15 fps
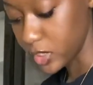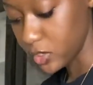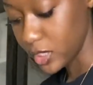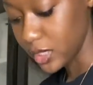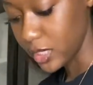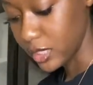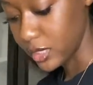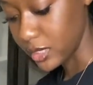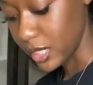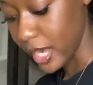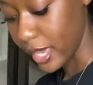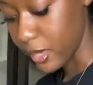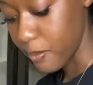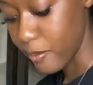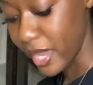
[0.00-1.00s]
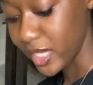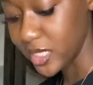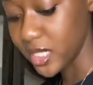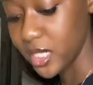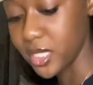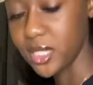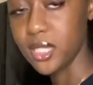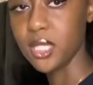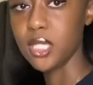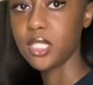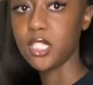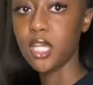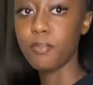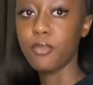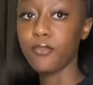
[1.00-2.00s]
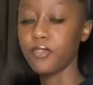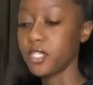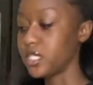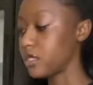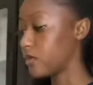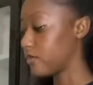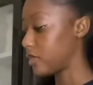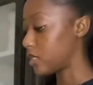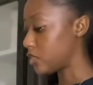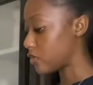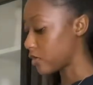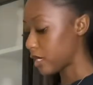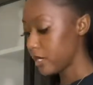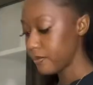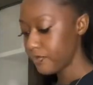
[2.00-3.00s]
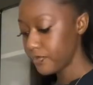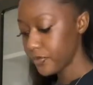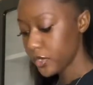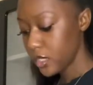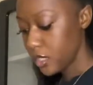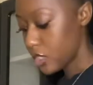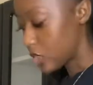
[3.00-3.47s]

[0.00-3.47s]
just so that it like matches the shape of the tray.